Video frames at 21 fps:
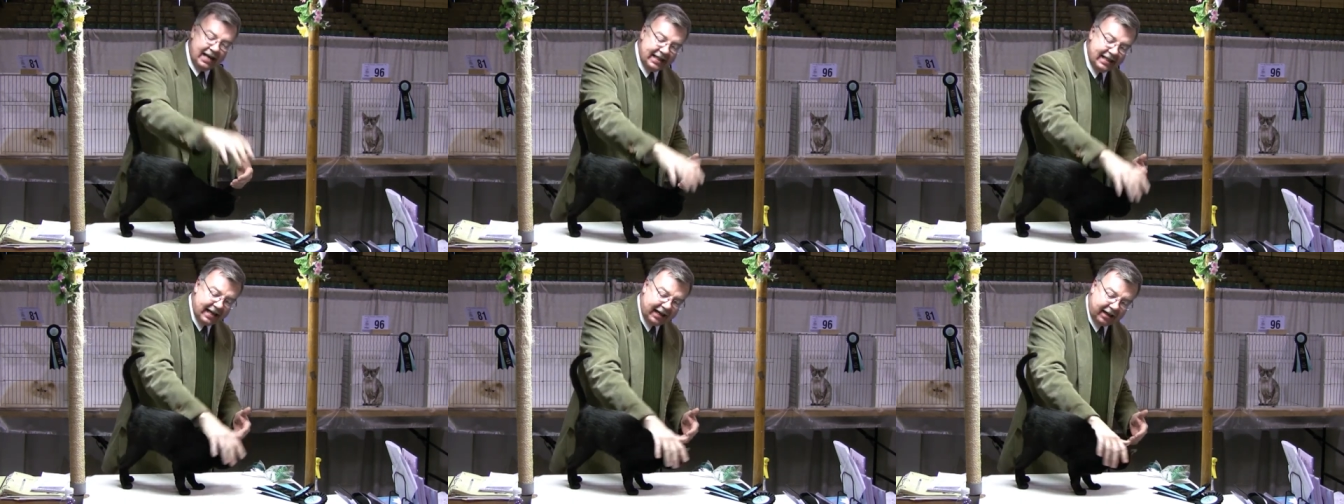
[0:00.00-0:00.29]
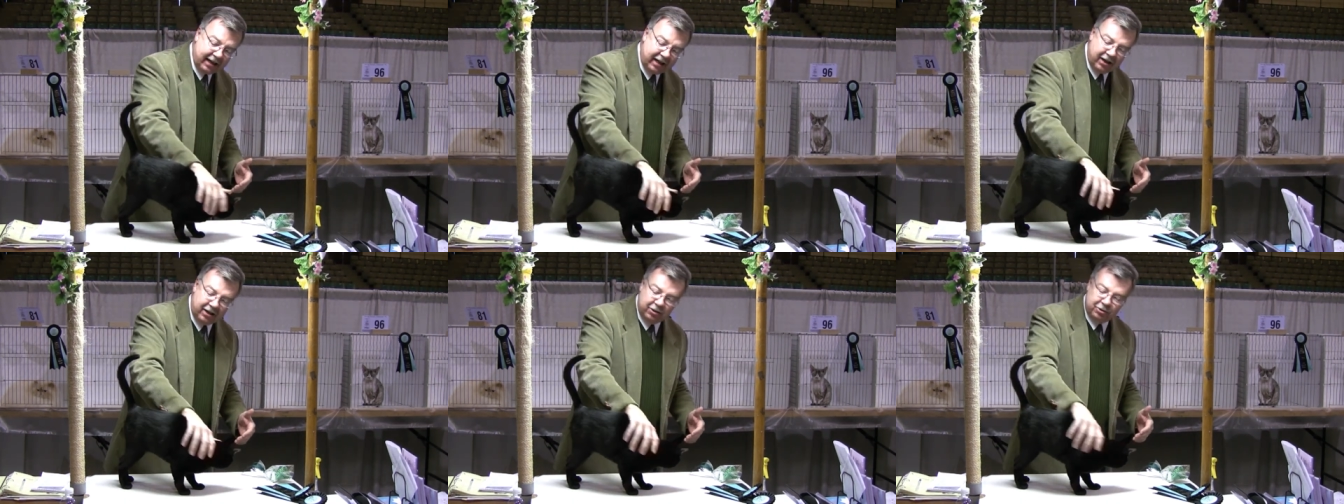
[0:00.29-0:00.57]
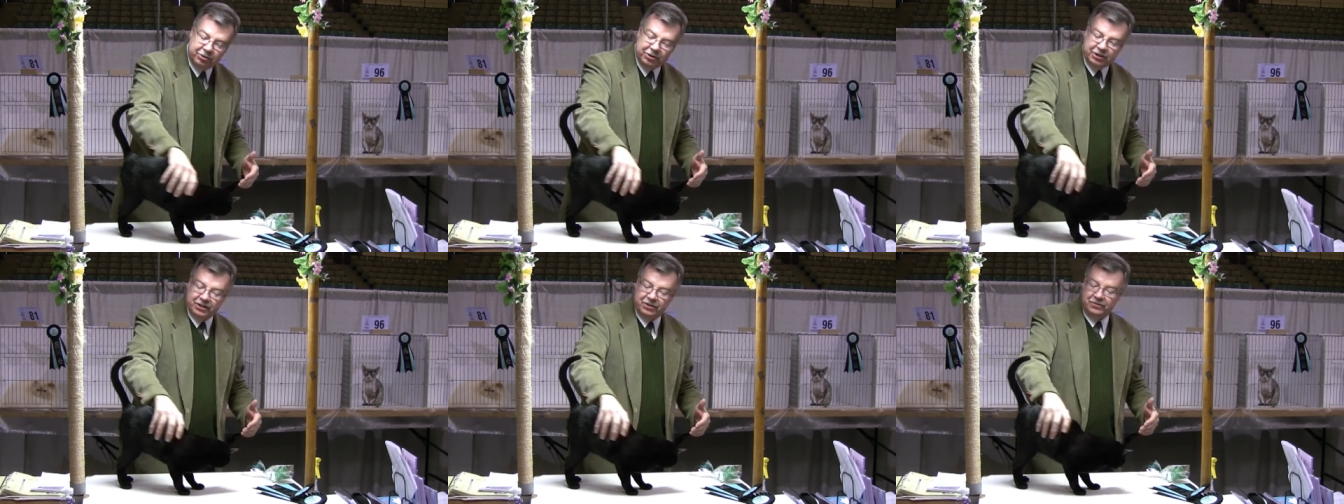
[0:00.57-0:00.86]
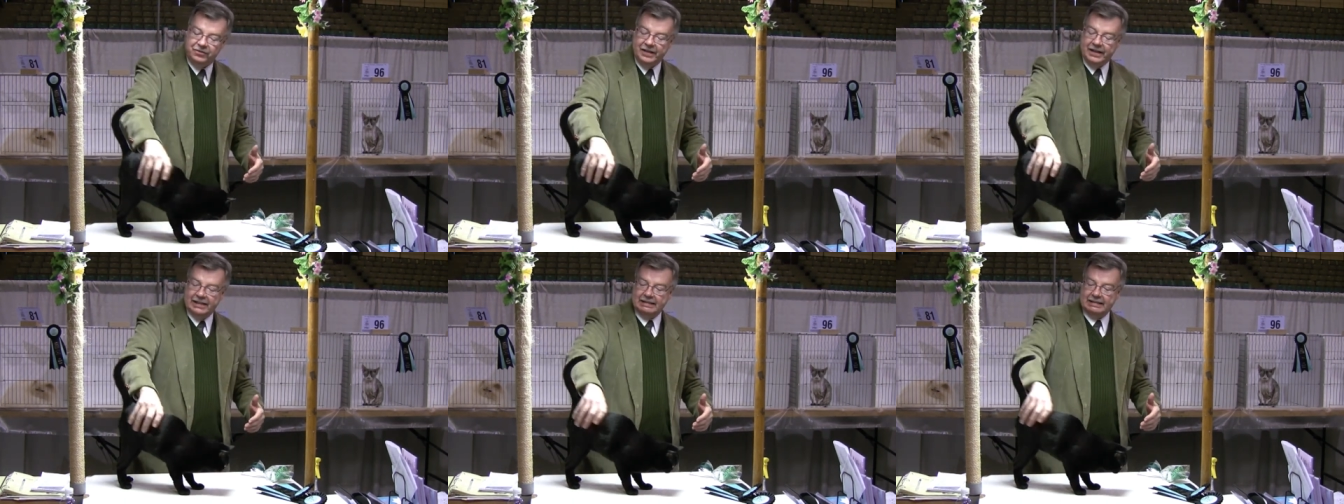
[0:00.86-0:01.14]
That coat
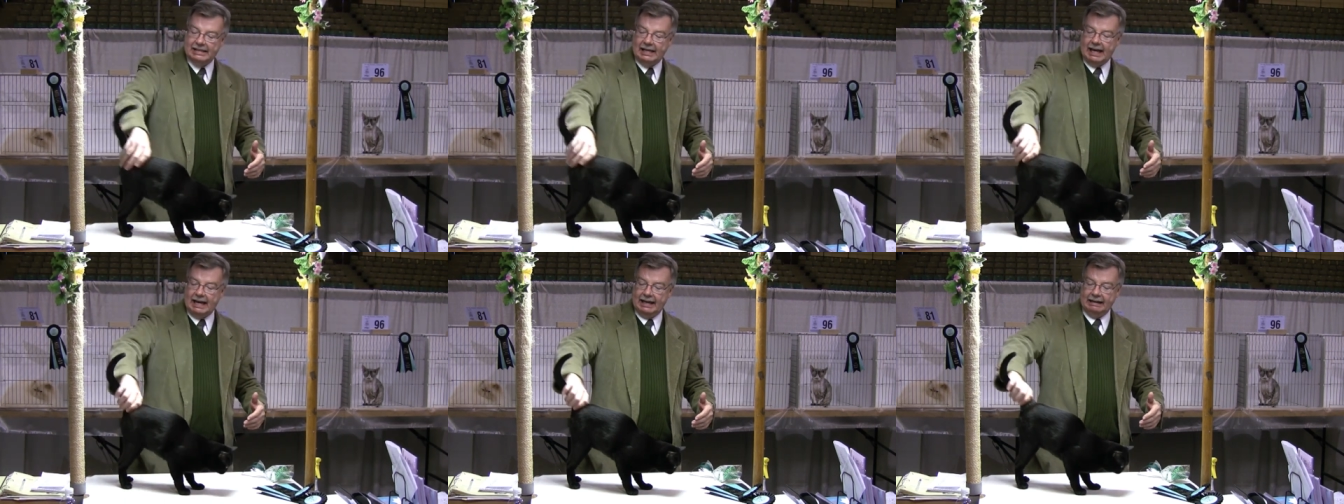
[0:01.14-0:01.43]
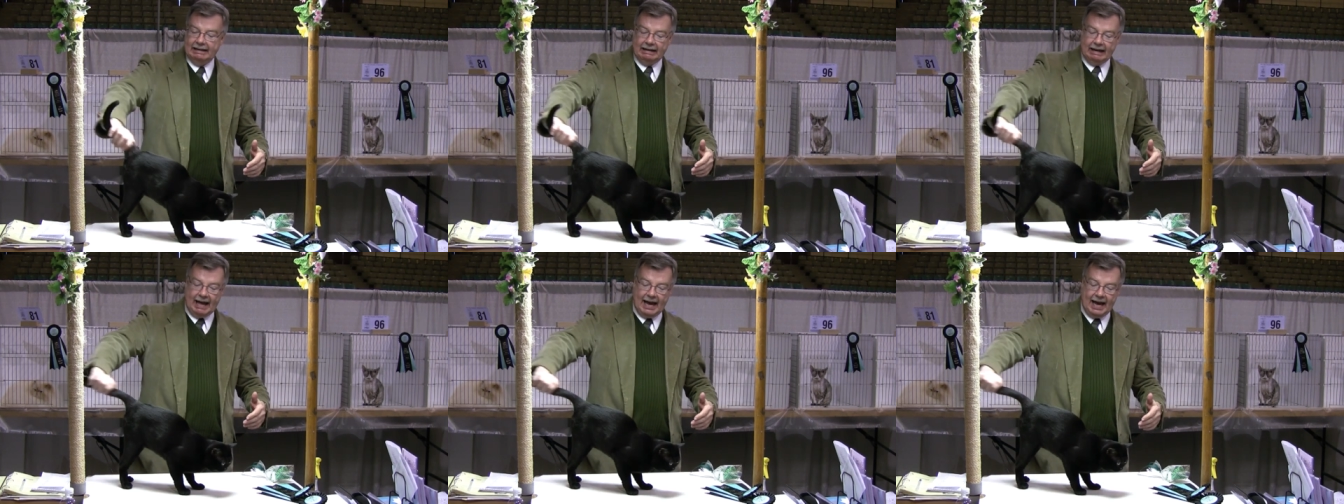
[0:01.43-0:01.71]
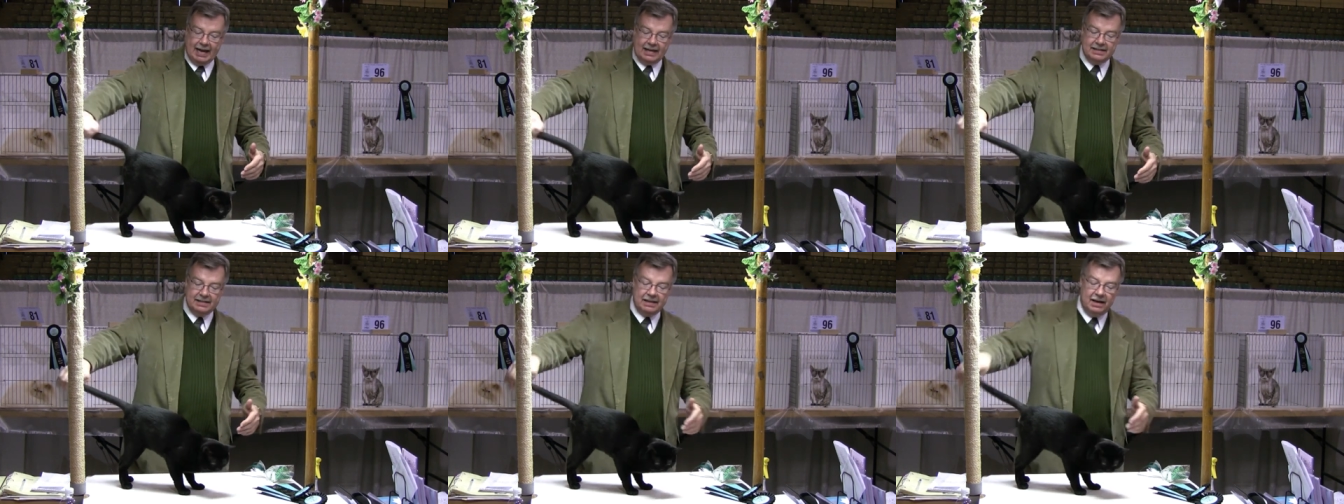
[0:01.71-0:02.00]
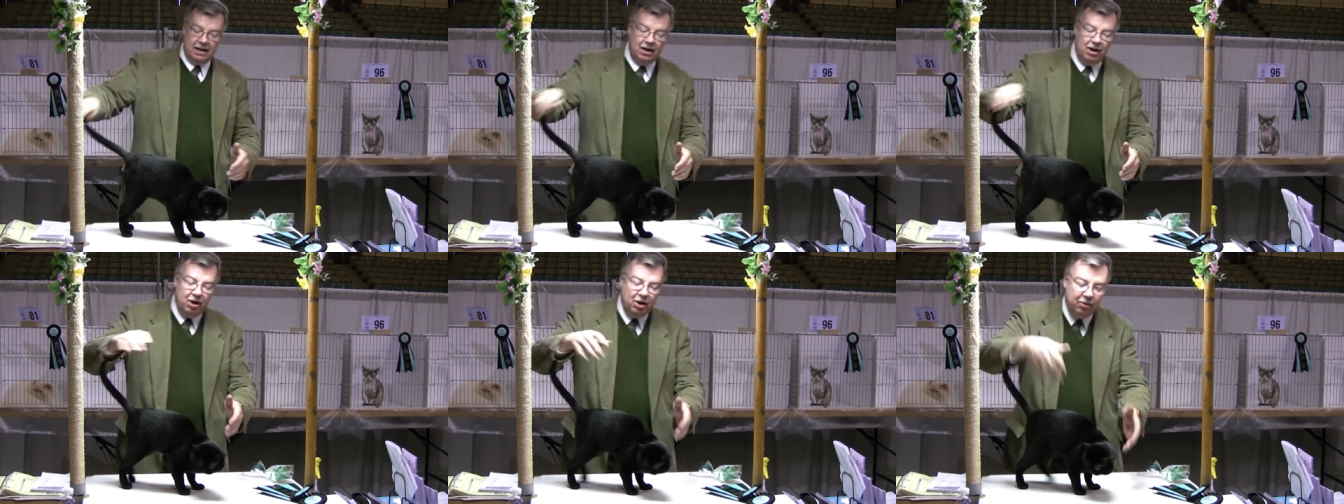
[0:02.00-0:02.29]
just feels like glass.
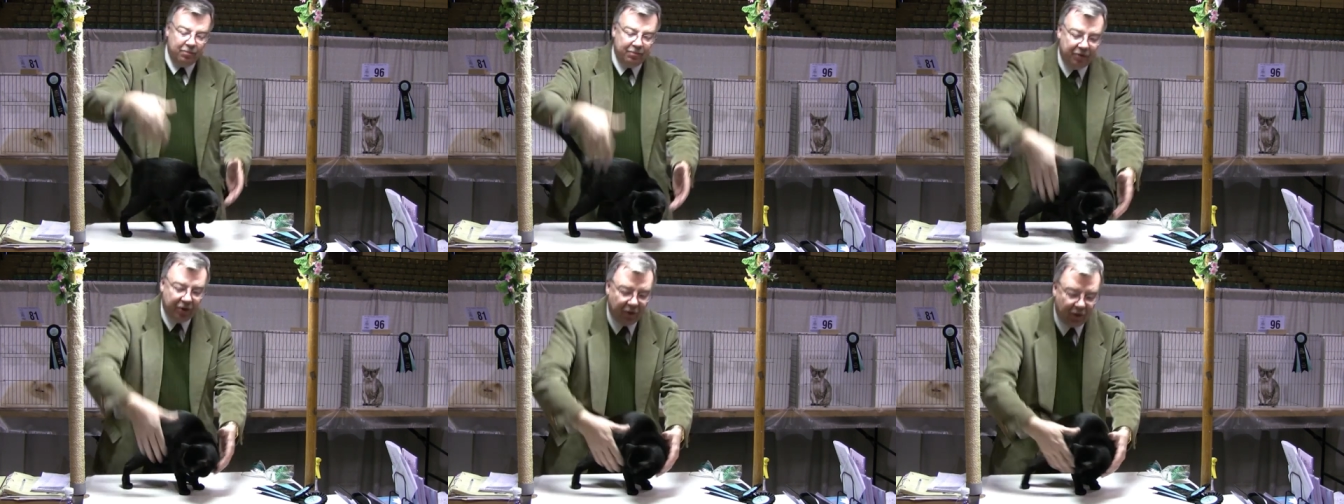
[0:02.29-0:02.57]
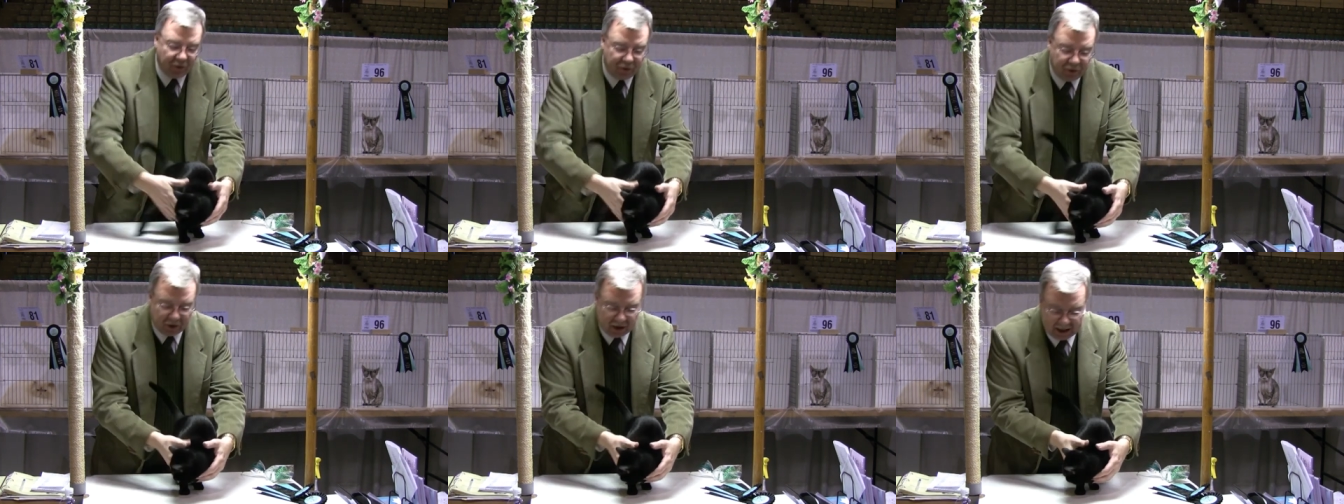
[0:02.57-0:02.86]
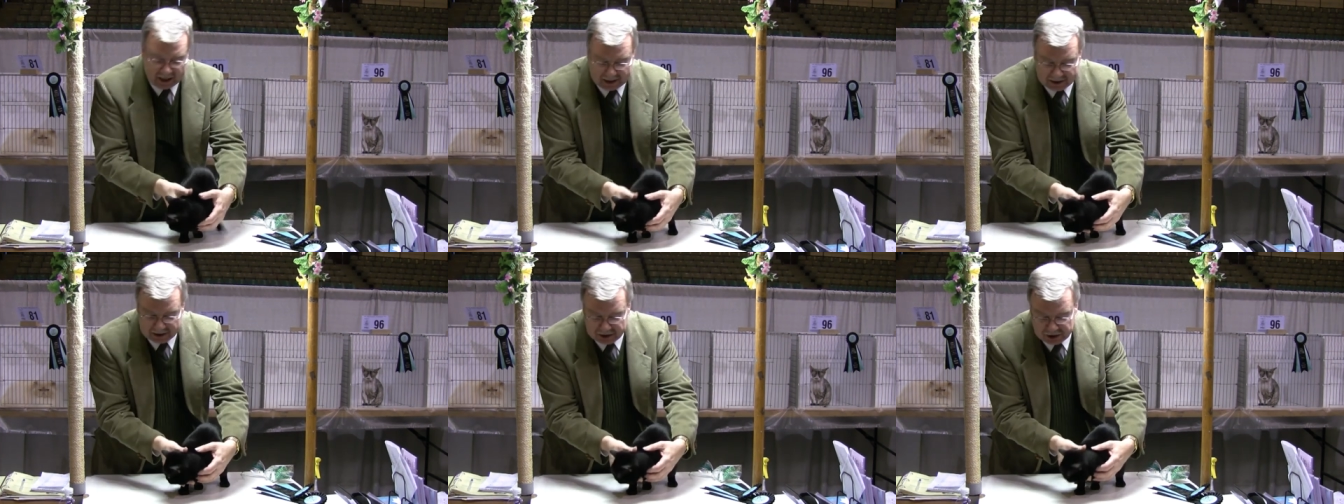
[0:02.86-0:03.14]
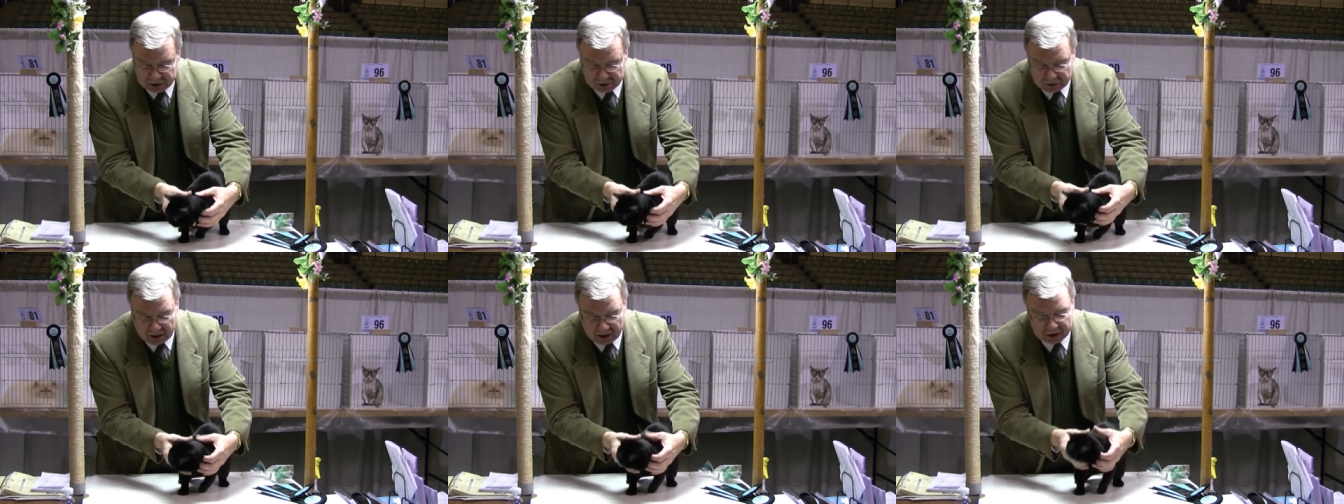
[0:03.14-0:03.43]
Beautiful head
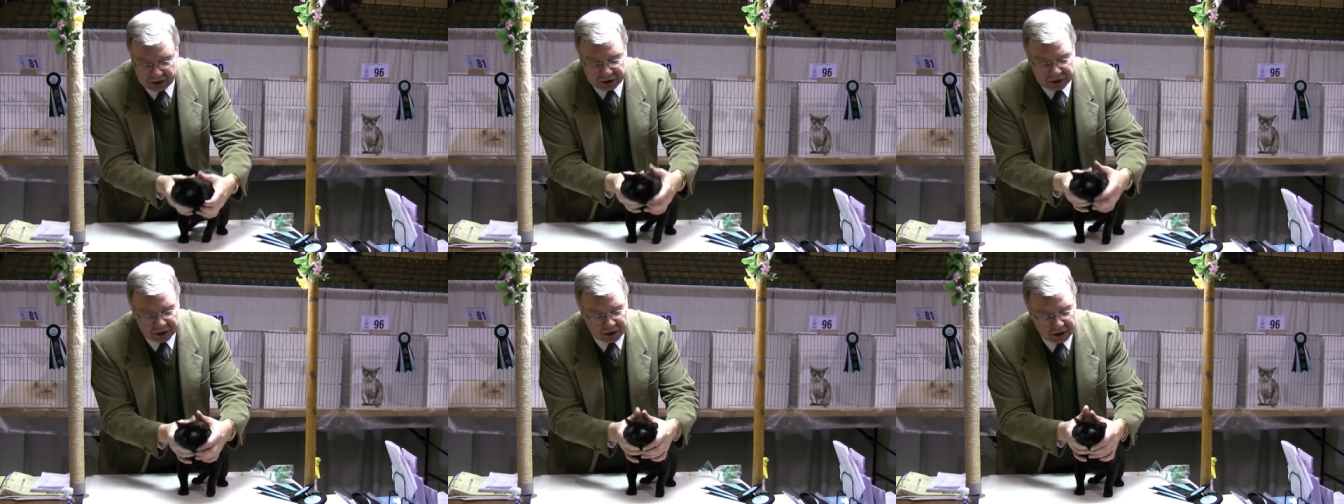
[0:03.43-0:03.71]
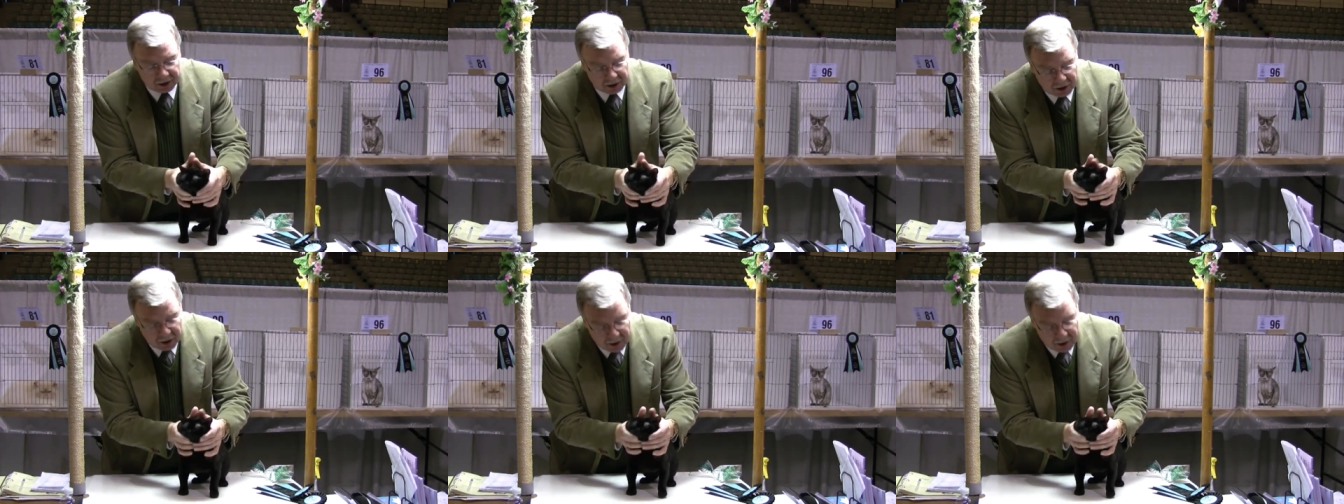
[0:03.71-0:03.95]
structure.